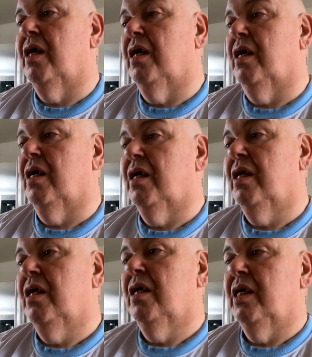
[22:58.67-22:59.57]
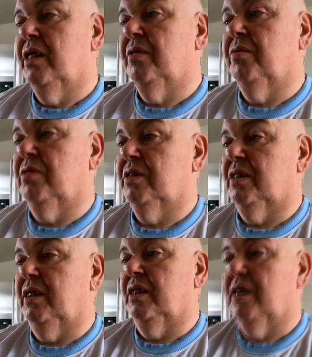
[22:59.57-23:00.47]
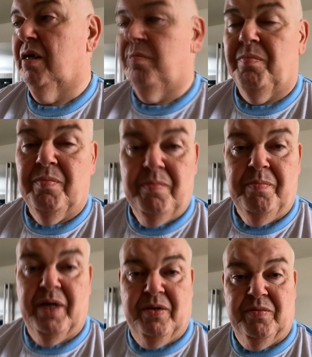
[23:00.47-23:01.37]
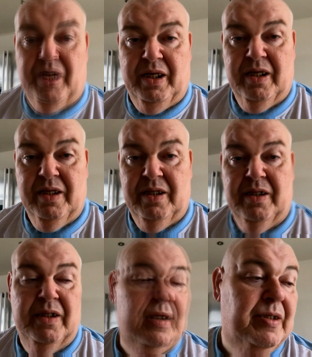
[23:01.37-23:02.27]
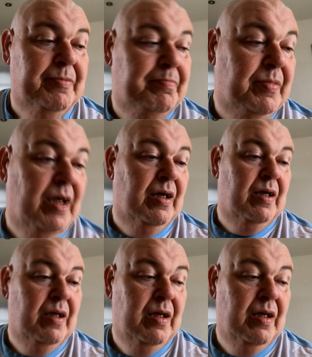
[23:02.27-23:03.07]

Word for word: Uh, it was the big ring, and um, yeah.